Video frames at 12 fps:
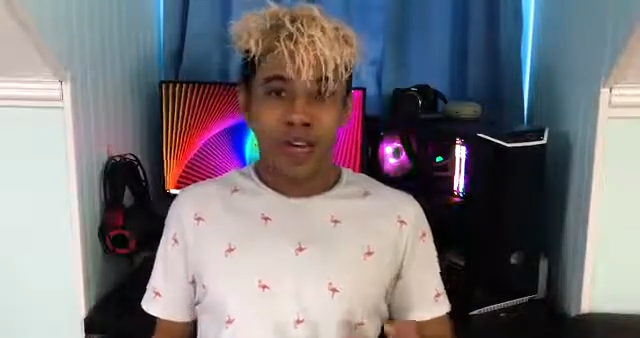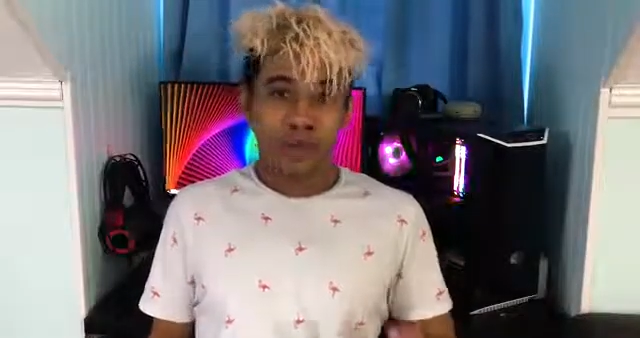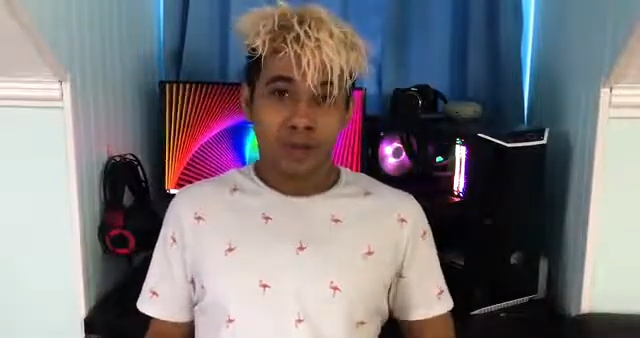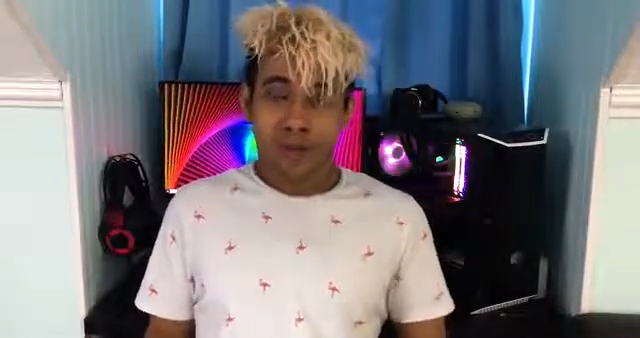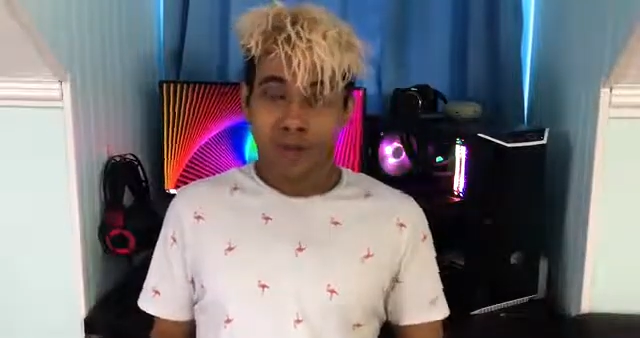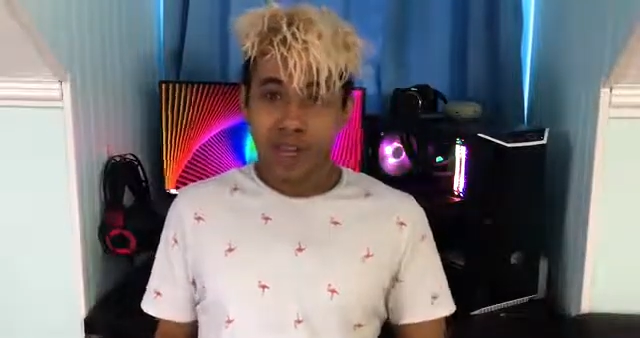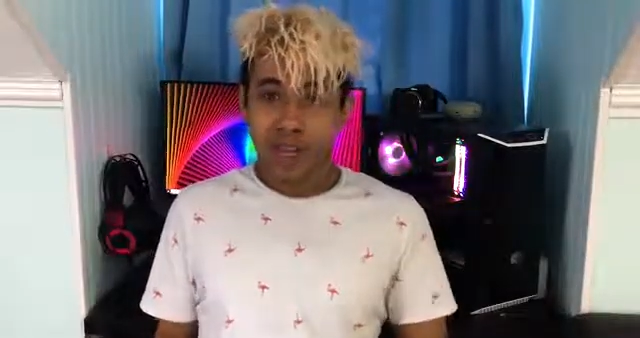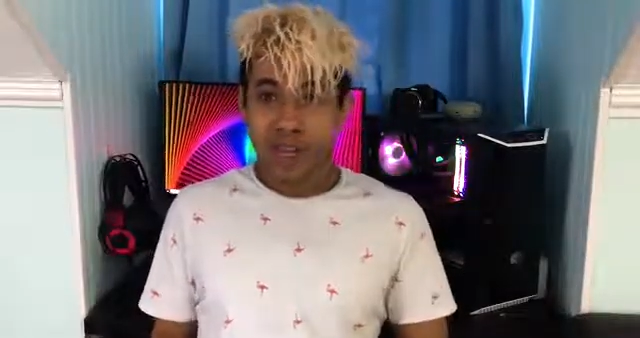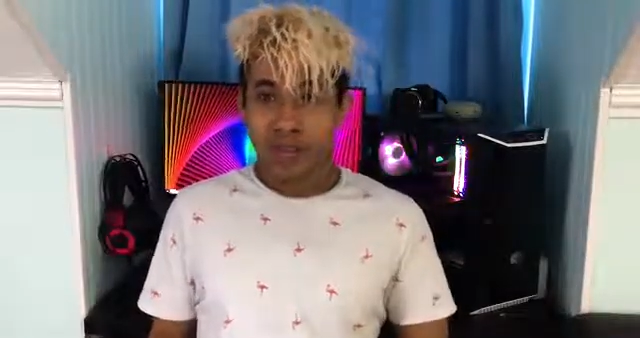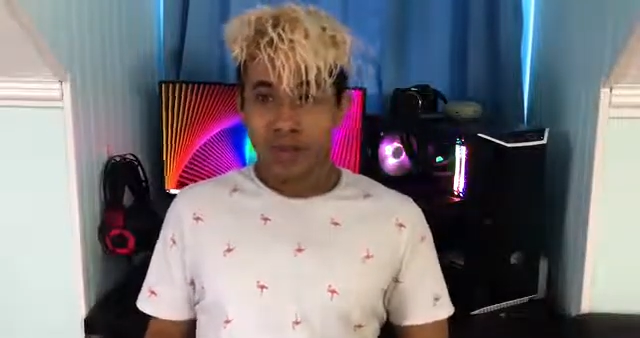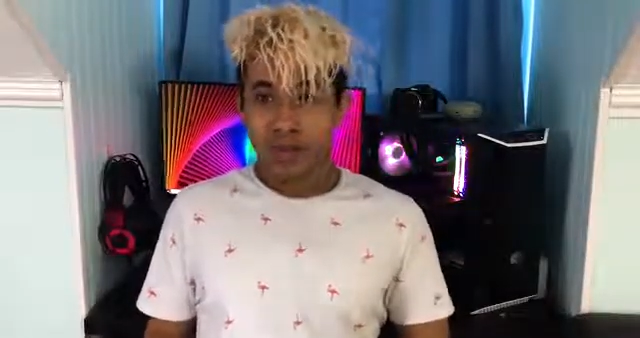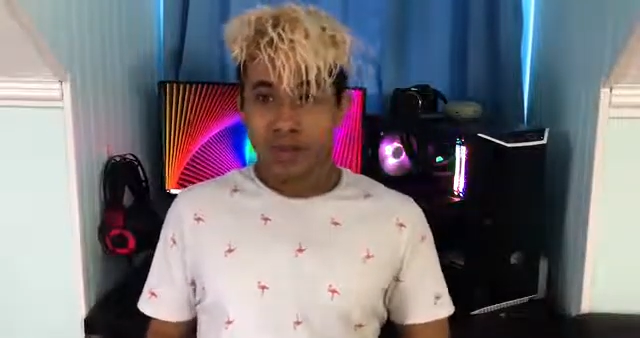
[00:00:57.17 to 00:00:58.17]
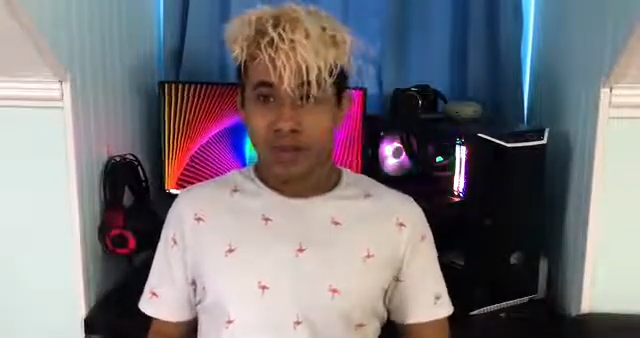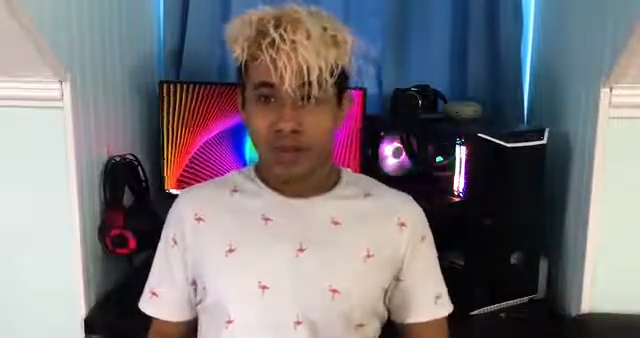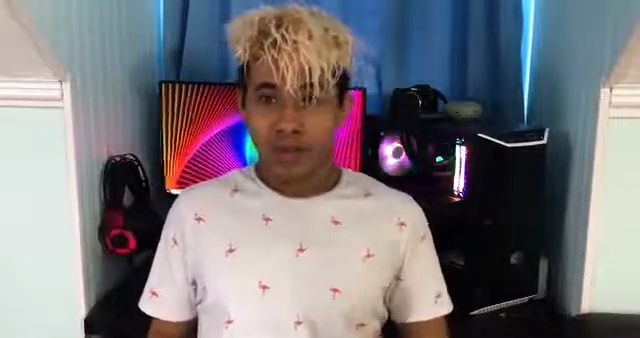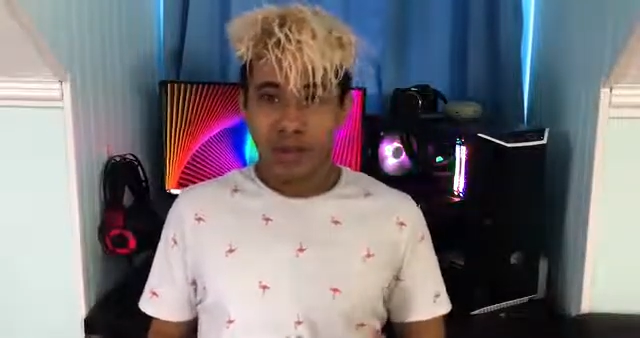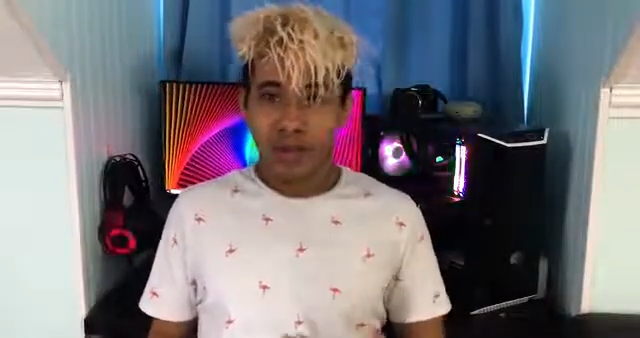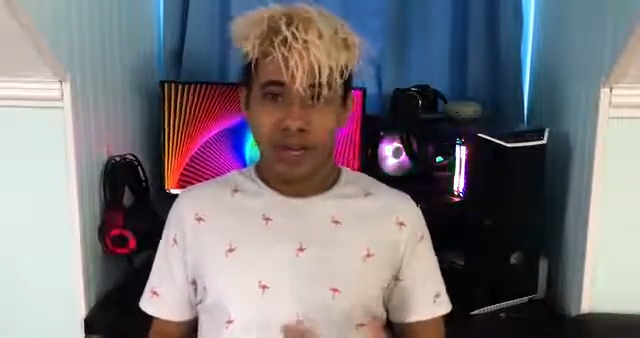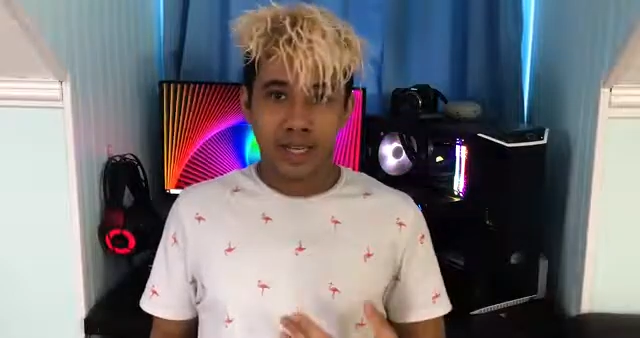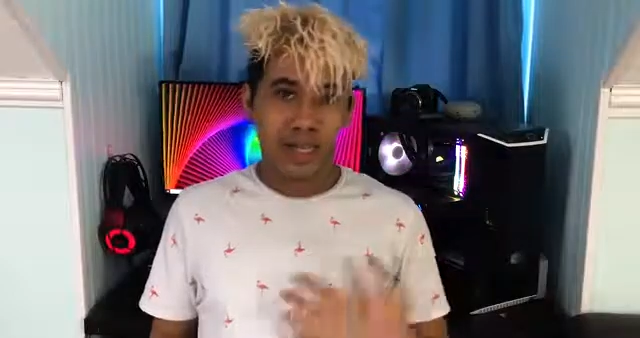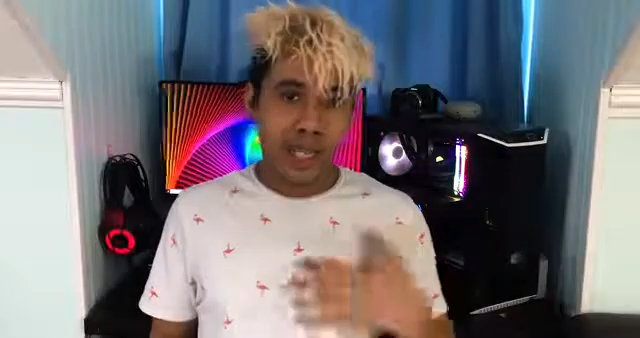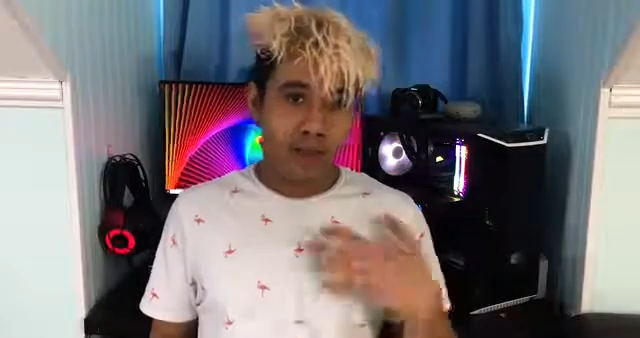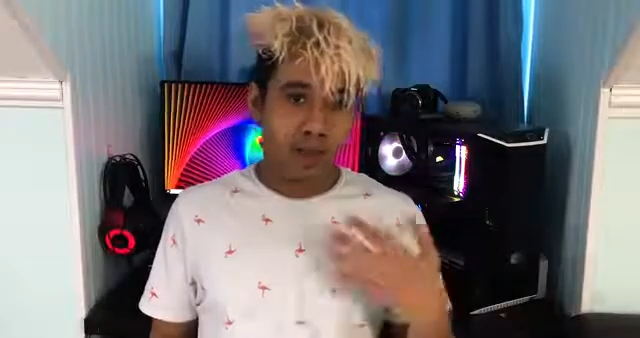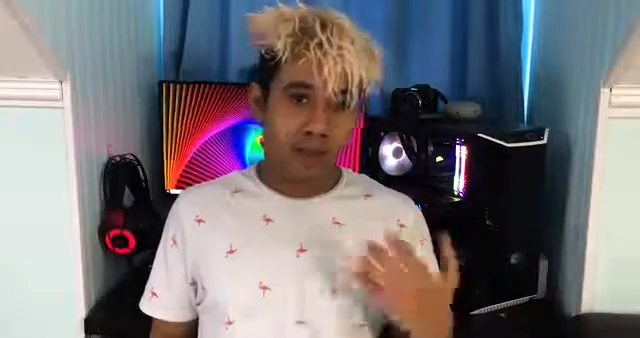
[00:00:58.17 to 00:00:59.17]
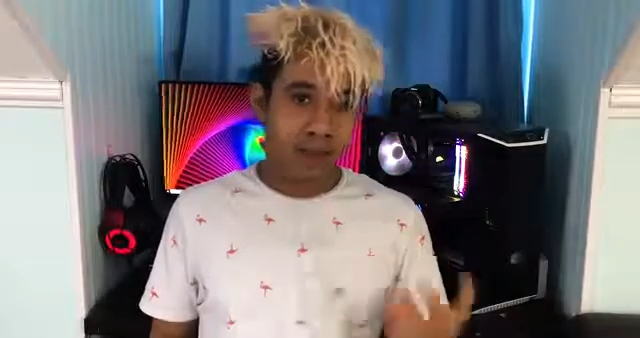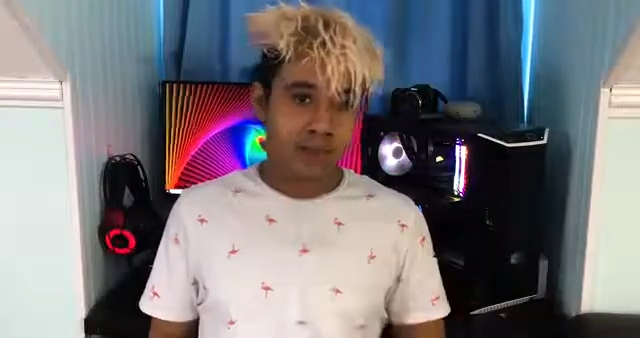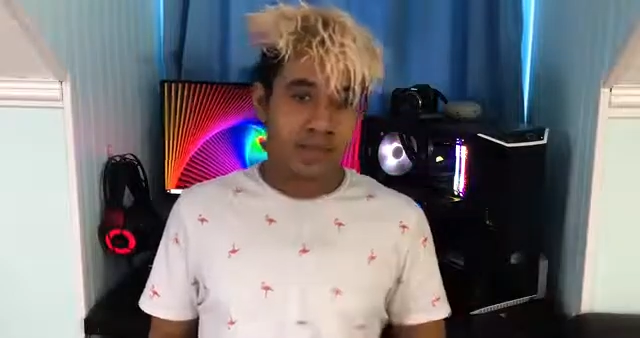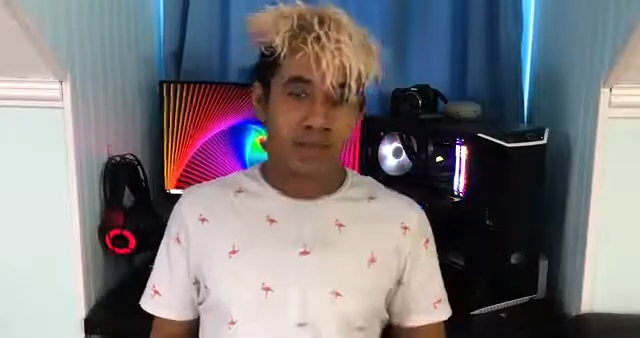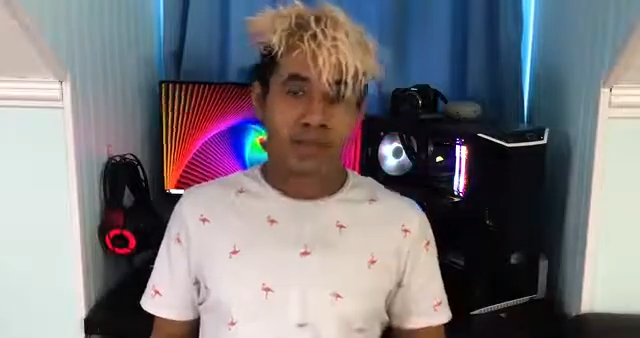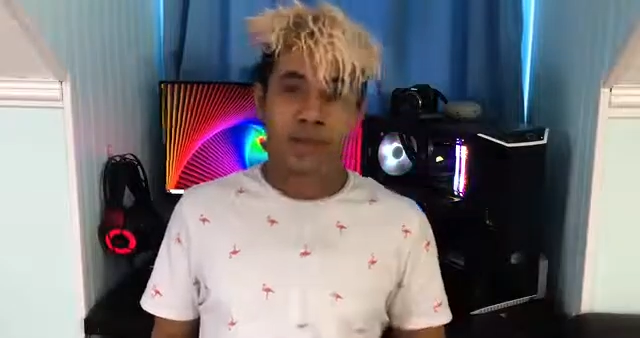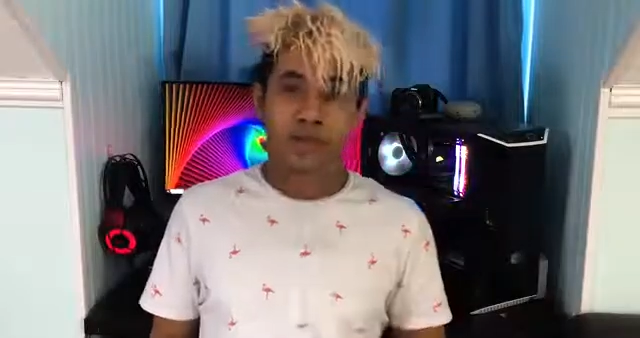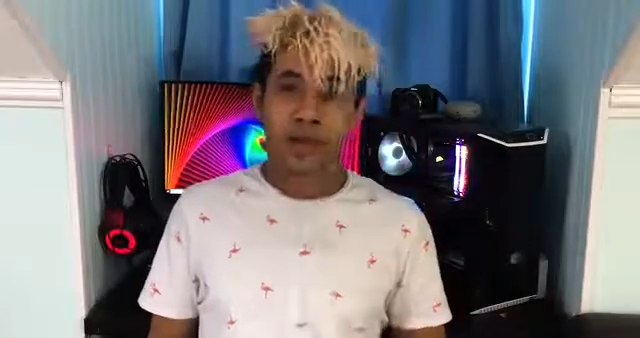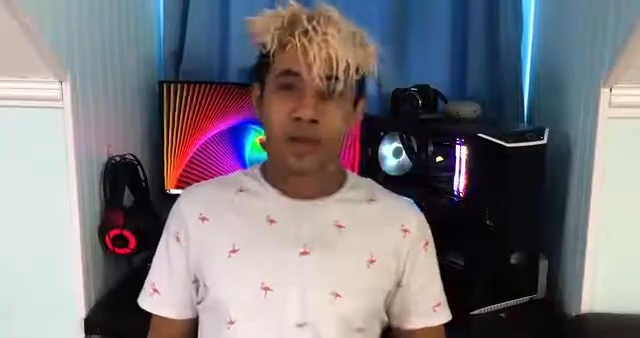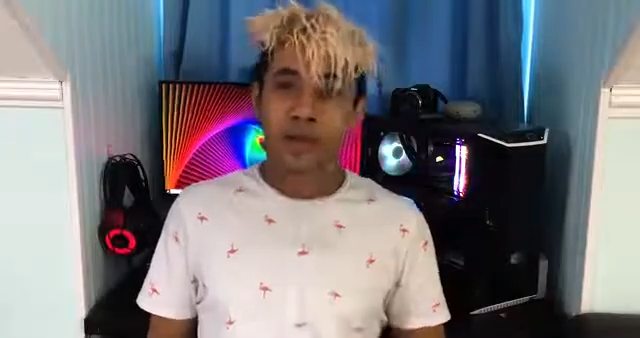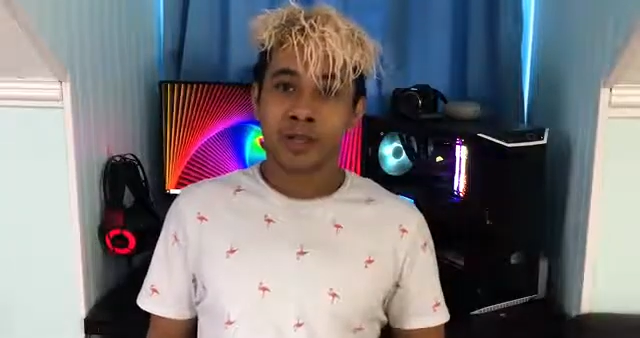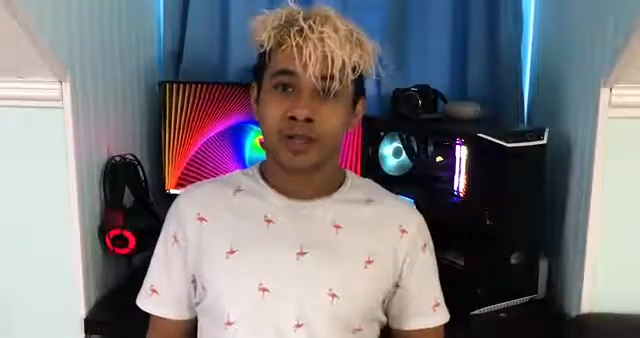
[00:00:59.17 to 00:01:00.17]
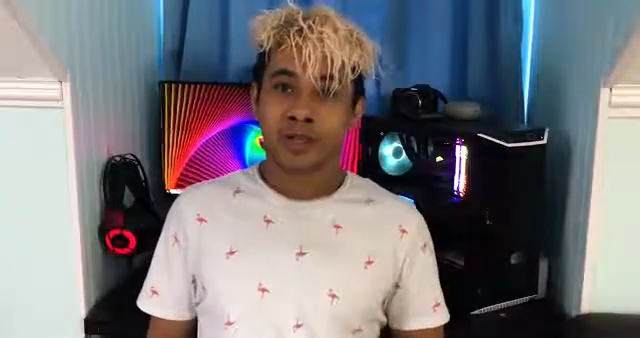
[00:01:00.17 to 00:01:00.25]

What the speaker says: update video and like to keep them posting what's going on.